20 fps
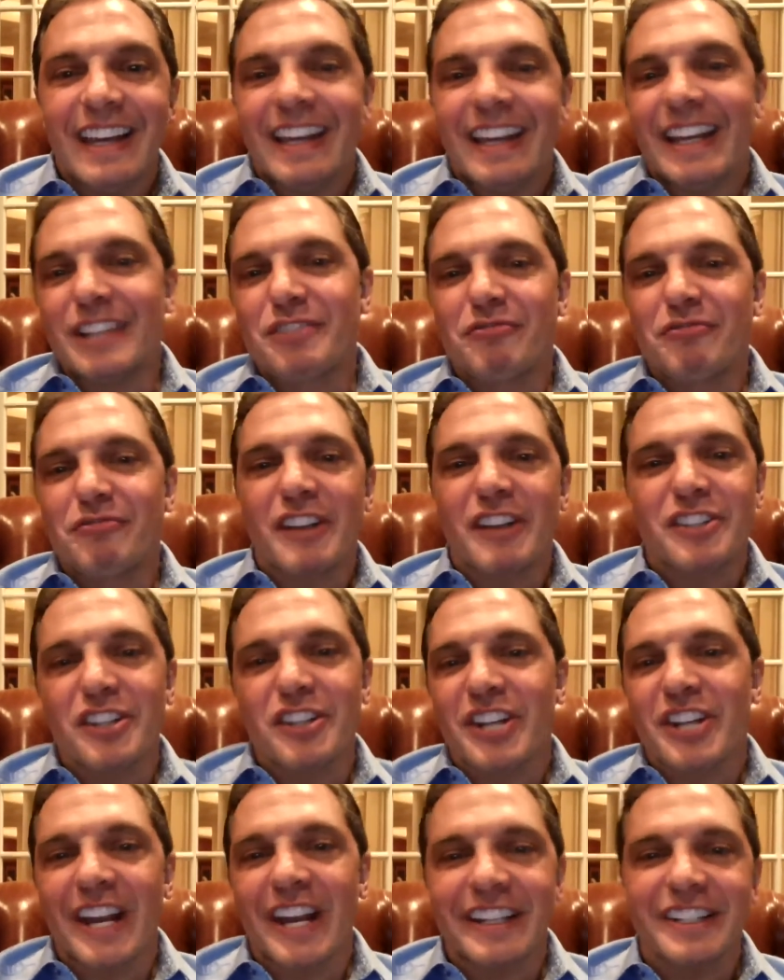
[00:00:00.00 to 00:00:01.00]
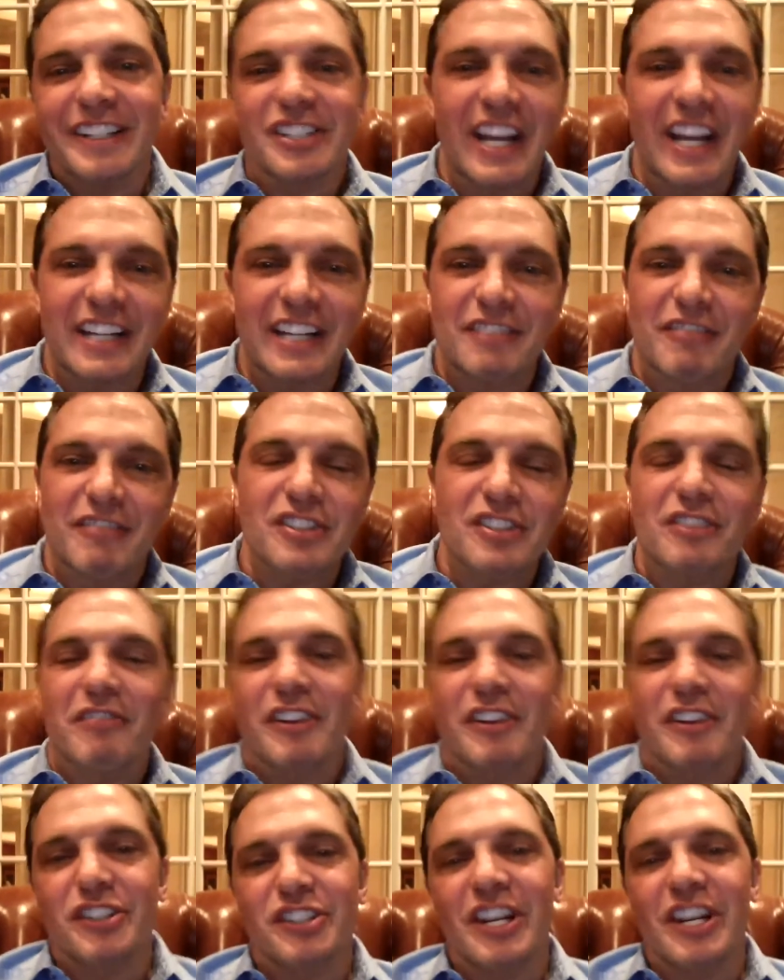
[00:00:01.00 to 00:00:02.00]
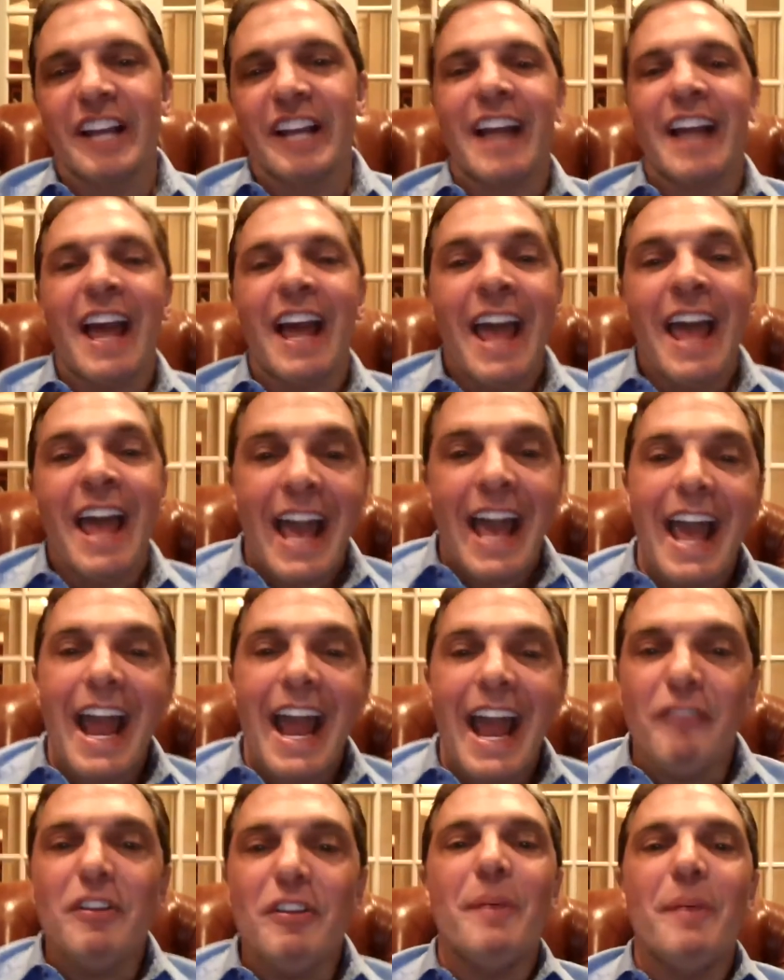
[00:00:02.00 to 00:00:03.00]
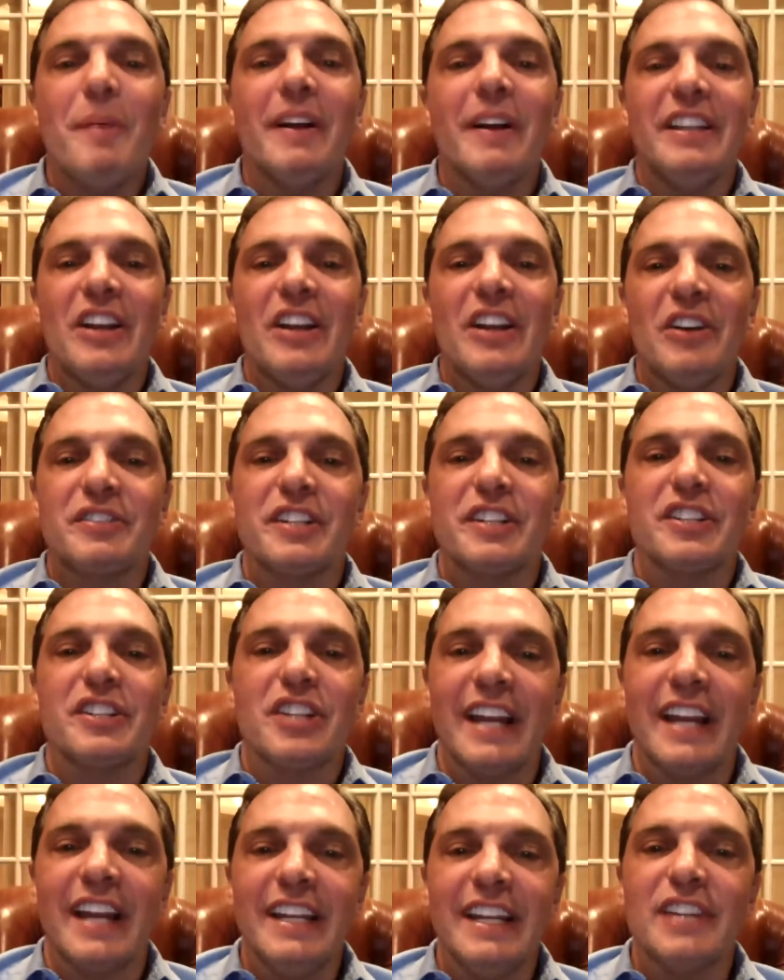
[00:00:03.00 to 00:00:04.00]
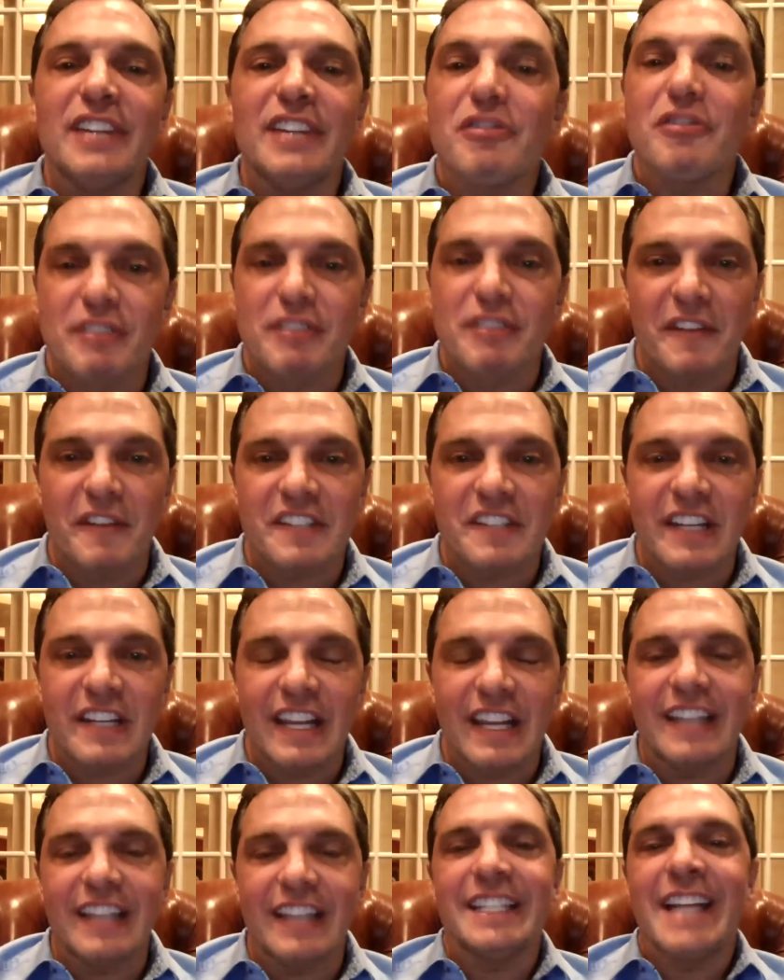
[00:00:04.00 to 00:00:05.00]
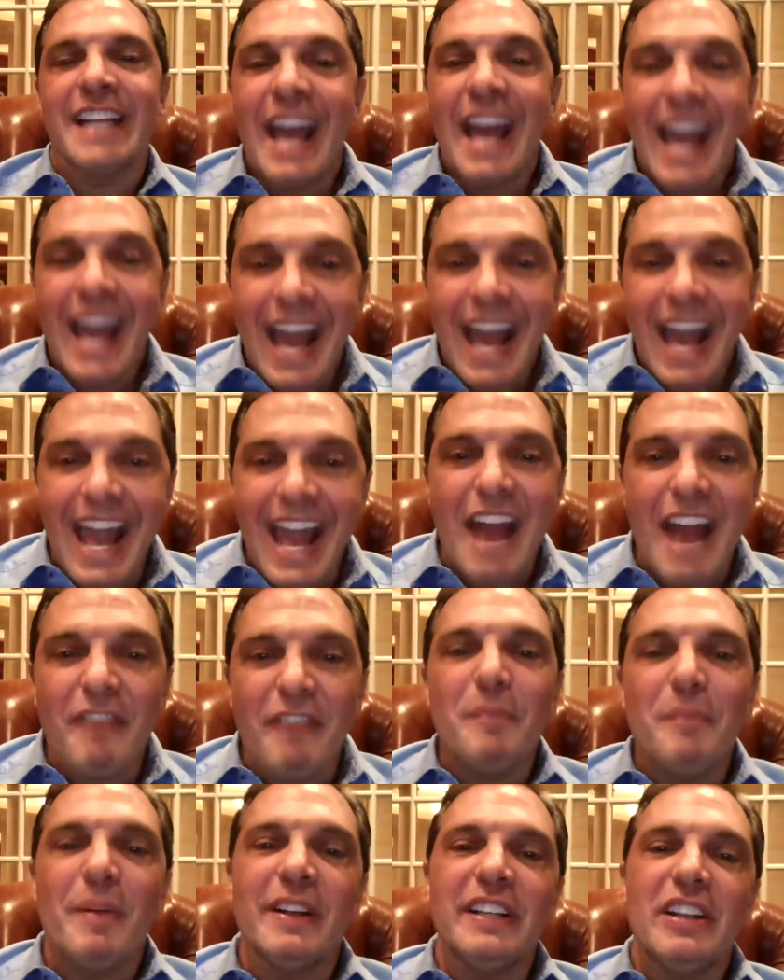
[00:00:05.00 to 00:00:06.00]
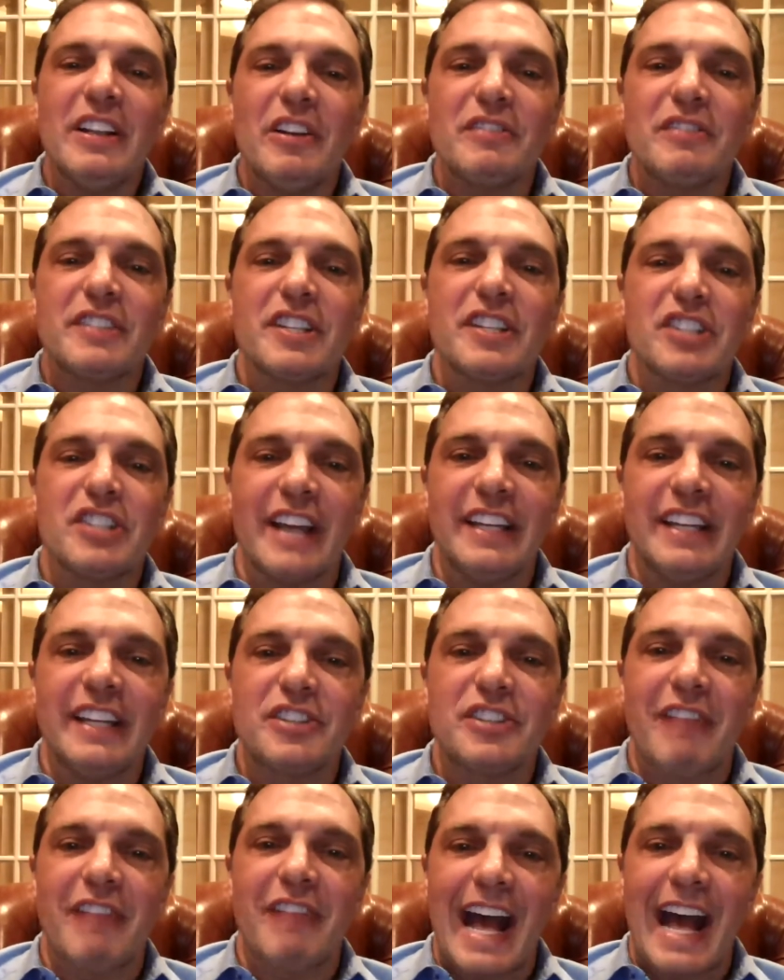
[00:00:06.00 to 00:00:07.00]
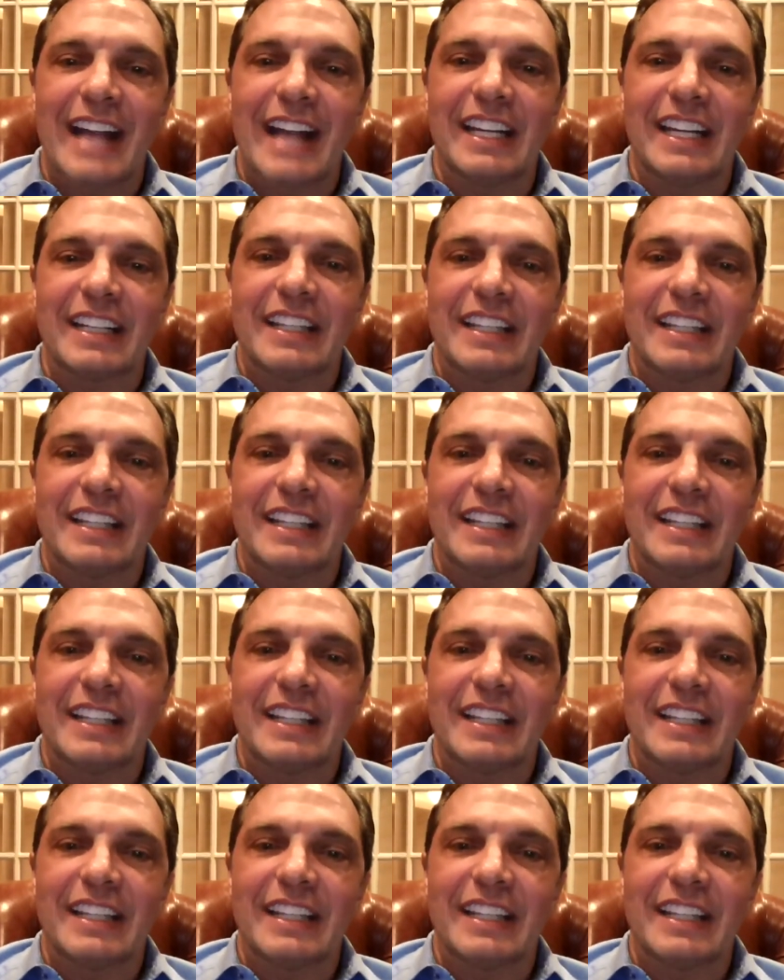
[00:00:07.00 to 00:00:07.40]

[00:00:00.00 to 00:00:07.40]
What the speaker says: It's Russia, China, China, Russia, Russia, China. Everybody knows the Chinese are sophisticated. Everybody knows the Chinese are hacking.